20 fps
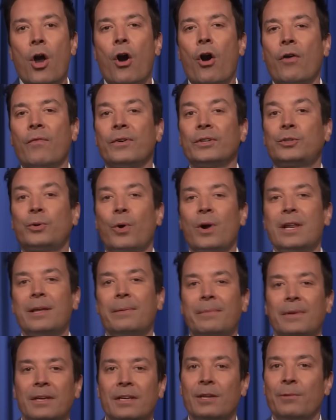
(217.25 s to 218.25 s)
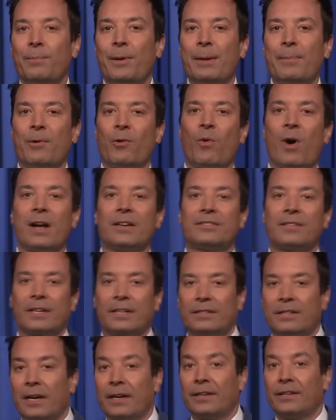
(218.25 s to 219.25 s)
Over 20 million people watched the
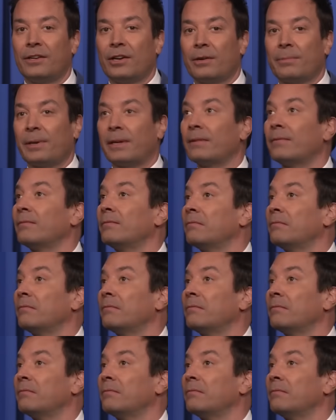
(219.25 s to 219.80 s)
Kentucky Derby.